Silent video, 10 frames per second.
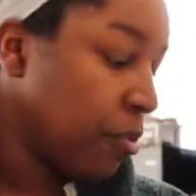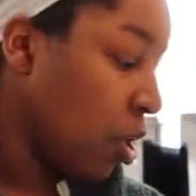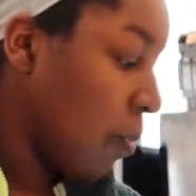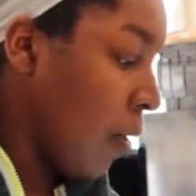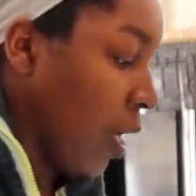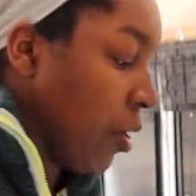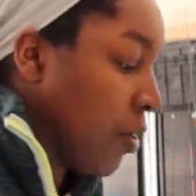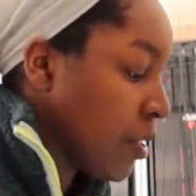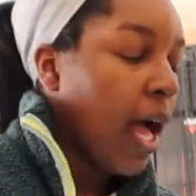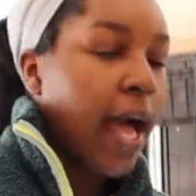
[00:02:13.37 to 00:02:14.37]

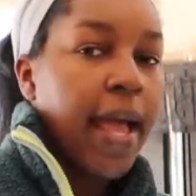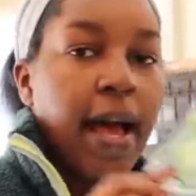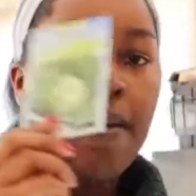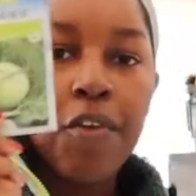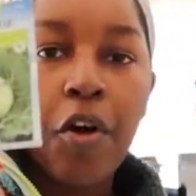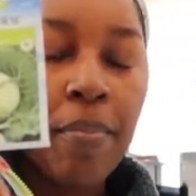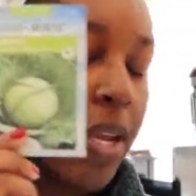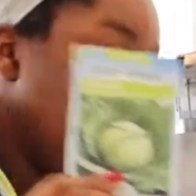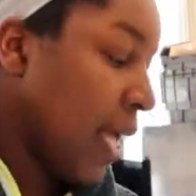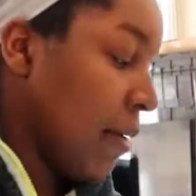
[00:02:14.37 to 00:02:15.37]
poblano's. I have
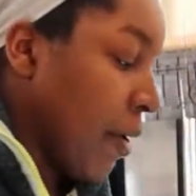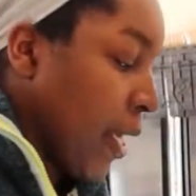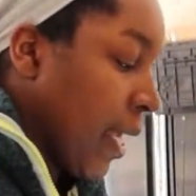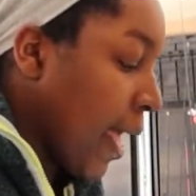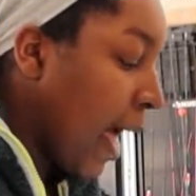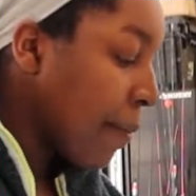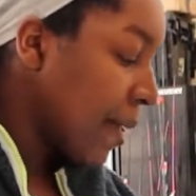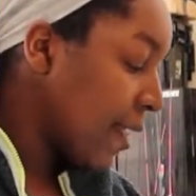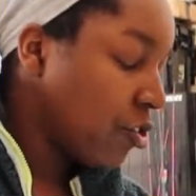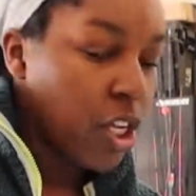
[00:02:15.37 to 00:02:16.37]
Copenhagen market cabbage,